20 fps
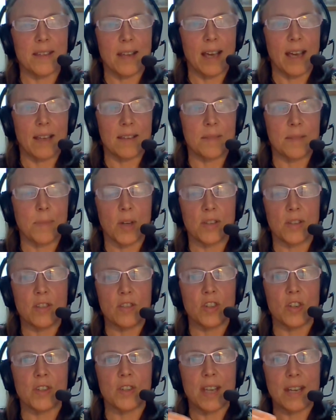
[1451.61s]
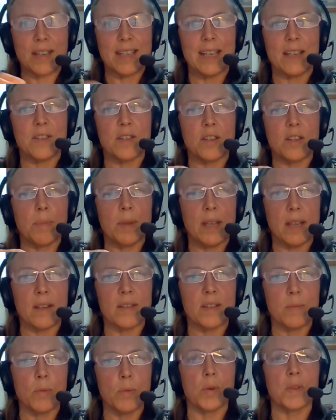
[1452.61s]
as Martin's just said, needs to be
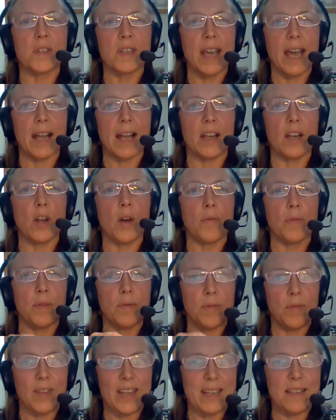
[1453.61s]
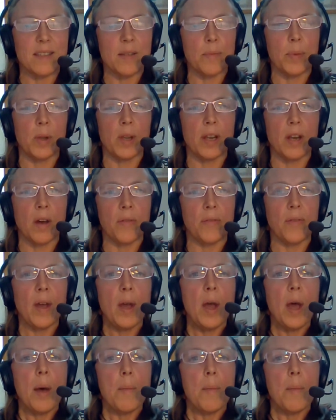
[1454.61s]
small scale enough and feasible enough,